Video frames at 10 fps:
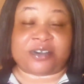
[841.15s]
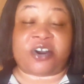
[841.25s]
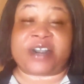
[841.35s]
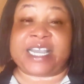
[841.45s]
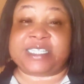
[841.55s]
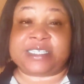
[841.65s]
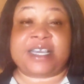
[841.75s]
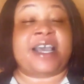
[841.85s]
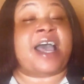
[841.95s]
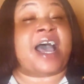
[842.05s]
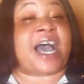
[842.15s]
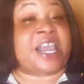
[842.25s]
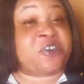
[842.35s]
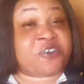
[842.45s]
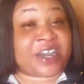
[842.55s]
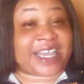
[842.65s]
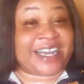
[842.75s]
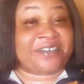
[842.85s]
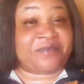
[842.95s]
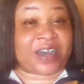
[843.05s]
All right? Are you not
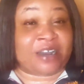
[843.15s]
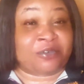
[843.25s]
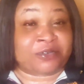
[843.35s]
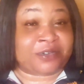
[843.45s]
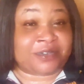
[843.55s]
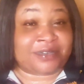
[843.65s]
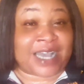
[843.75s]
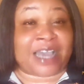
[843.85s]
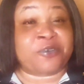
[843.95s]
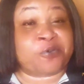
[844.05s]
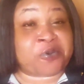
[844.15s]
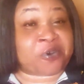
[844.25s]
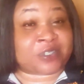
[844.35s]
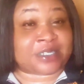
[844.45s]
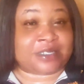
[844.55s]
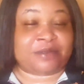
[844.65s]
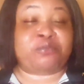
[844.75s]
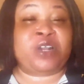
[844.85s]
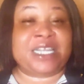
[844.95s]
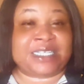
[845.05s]
getting values? Are you not?
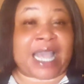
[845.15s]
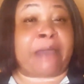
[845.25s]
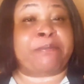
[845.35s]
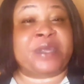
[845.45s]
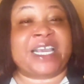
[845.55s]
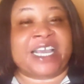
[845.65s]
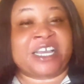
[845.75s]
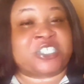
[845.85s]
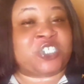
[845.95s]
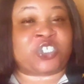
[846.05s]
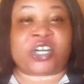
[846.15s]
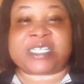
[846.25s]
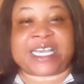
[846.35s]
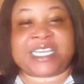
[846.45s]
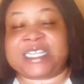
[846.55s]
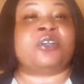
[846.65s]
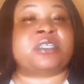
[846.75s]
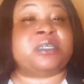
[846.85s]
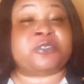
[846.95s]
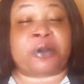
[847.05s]
Please help me. Just hit the
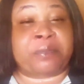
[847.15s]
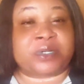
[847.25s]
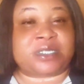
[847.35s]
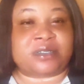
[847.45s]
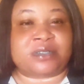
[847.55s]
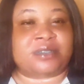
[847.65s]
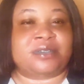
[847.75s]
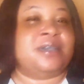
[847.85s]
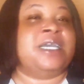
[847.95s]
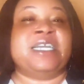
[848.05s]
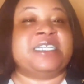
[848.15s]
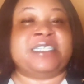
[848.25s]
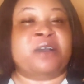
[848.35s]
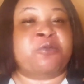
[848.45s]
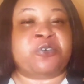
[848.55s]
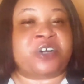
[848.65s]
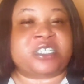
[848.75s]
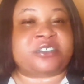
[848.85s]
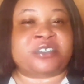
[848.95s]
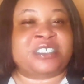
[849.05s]
subscription button. They will
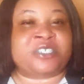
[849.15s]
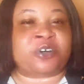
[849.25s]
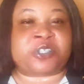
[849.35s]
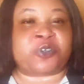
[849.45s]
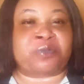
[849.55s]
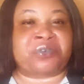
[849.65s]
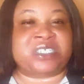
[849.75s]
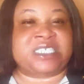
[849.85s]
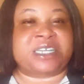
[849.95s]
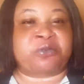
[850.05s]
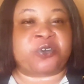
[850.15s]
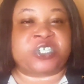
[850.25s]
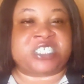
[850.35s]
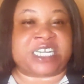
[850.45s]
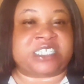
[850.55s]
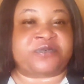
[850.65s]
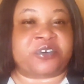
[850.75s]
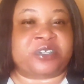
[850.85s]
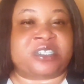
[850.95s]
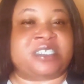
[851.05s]
not deduct your money. They will not charge
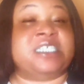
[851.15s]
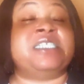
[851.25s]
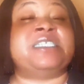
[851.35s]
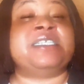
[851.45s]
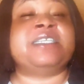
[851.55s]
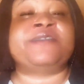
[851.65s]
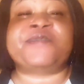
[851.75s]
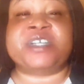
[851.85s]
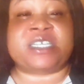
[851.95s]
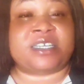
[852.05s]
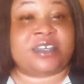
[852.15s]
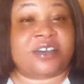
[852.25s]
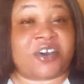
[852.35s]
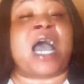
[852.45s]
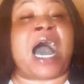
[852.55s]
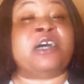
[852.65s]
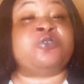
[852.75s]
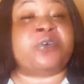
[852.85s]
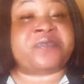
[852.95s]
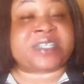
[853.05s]
for it. It is free. How
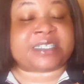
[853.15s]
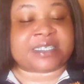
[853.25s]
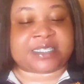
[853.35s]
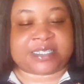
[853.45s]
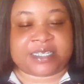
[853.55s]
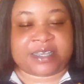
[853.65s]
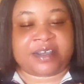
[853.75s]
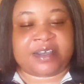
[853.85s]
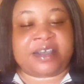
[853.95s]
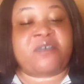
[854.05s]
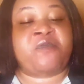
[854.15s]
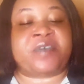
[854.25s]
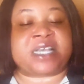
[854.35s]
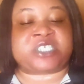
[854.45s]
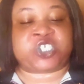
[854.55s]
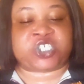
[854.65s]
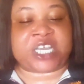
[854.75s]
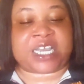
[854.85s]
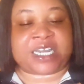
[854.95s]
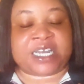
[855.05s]
to fix it? First,
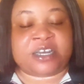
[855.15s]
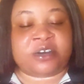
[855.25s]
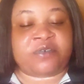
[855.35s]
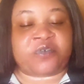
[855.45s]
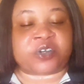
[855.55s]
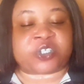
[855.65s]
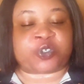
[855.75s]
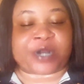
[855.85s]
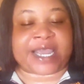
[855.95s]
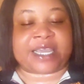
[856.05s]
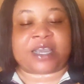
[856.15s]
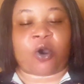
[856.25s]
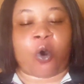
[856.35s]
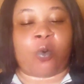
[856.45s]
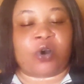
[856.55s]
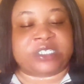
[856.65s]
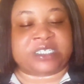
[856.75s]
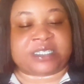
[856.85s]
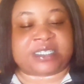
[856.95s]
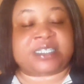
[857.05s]
check for strike or
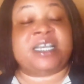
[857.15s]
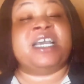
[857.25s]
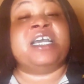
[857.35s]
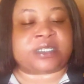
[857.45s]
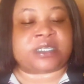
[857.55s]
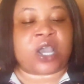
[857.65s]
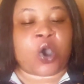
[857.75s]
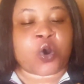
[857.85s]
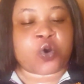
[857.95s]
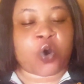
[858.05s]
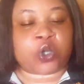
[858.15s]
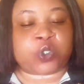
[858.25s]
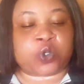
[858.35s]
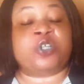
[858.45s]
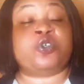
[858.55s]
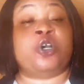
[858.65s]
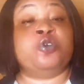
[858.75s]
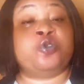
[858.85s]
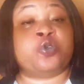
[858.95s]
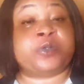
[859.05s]
warnings. Go to your
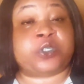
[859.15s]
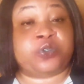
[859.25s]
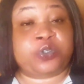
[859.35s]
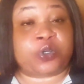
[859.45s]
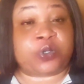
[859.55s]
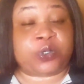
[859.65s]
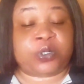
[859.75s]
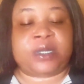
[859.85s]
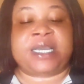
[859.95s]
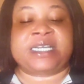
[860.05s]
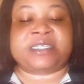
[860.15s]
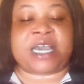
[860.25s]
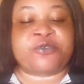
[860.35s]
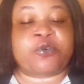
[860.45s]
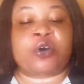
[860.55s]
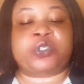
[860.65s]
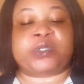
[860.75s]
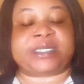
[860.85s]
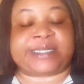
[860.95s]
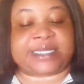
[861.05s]
YouTube studio. Then you go to
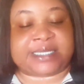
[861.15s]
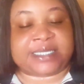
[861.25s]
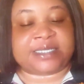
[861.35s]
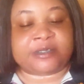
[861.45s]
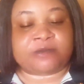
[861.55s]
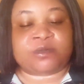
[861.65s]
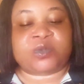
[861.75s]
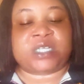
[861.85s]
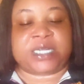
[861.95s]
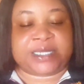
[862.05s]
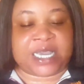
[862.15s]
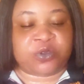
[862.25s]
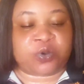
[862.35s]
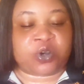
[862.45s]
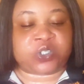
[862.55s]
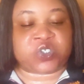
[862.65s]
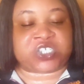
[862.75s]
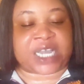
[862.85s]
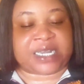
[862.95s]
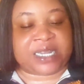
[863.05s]
setting. Then you go to
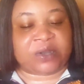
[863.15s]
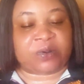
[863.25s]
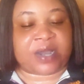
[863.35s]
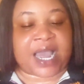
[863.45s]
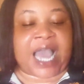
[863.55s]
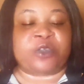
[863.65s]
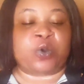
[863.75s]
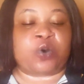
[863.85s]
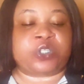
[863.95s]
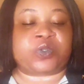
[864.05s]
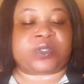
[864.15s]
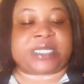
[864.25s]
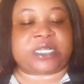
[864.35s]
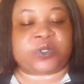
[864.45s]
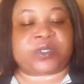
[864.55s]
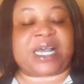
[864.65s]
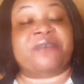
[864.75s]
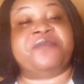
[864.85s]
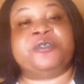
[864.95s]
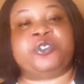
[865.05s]
channel. And you go to status
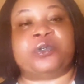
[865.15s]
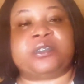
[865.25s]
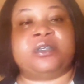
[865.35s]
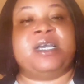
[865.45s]
and features.